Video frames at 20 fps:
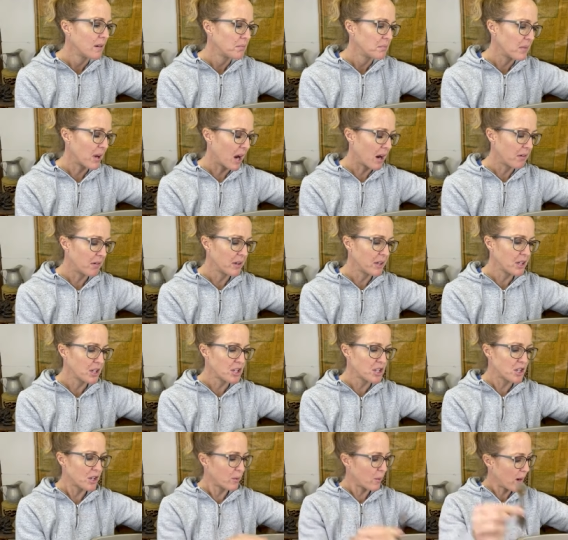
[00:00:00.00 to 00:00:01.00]
Not really
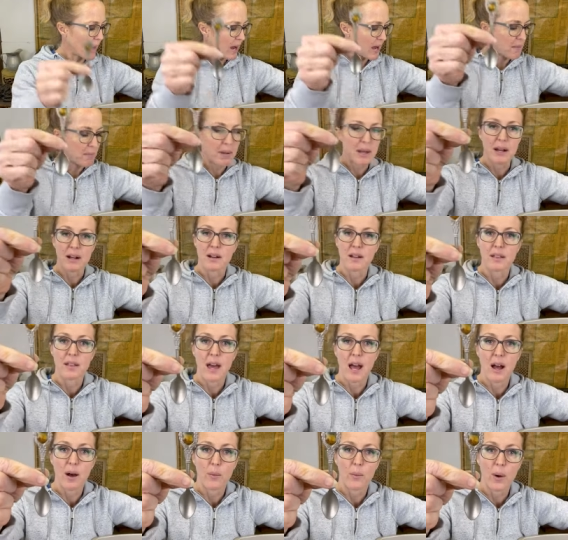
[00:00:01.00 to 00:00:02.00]
sure why I picked
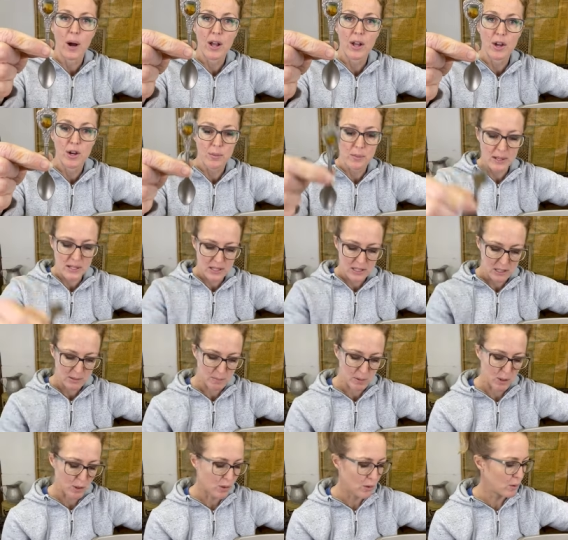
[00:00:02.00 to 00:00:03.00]
that Wyoming
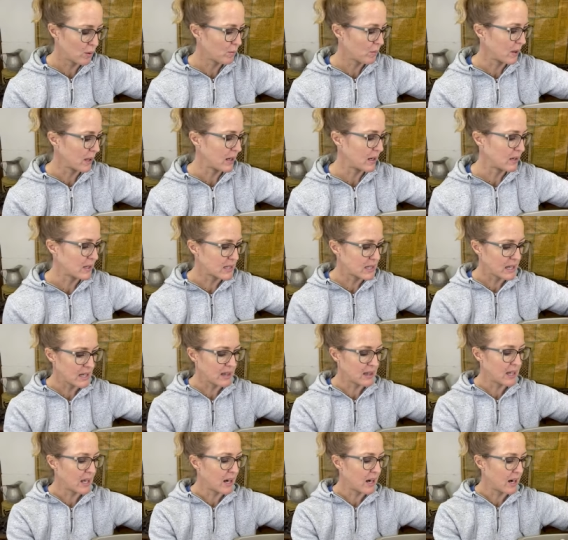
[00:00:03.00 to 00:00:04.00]
spoon, but it's
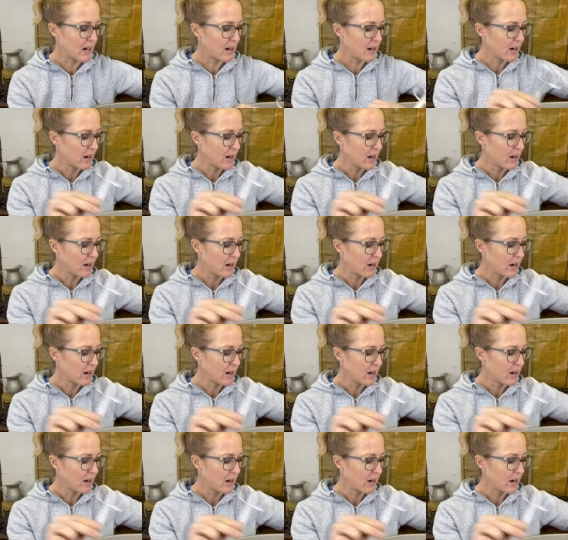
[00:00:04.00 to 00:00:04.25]
in there.